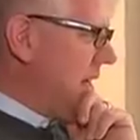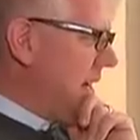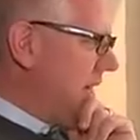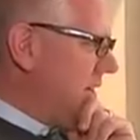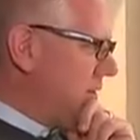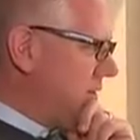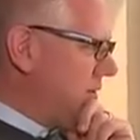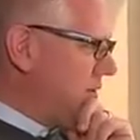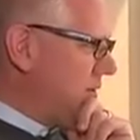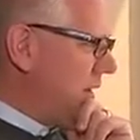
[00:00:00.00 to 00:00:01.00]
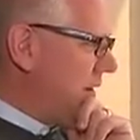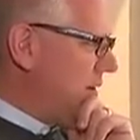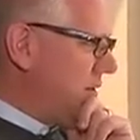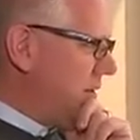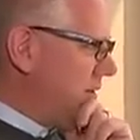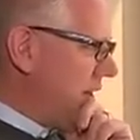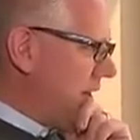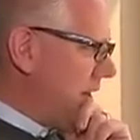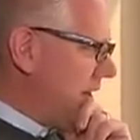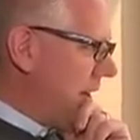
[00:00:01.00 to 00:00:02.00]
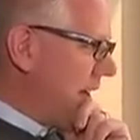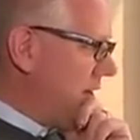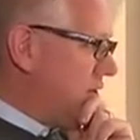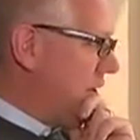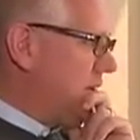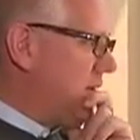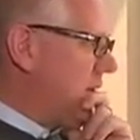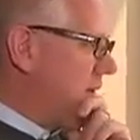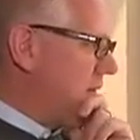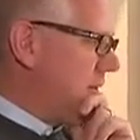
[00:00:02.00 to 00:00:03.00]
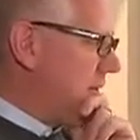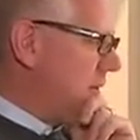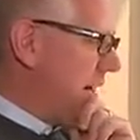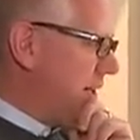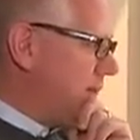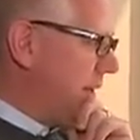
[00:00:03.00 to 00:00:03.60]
and just read it over and over again and just couldn't grasp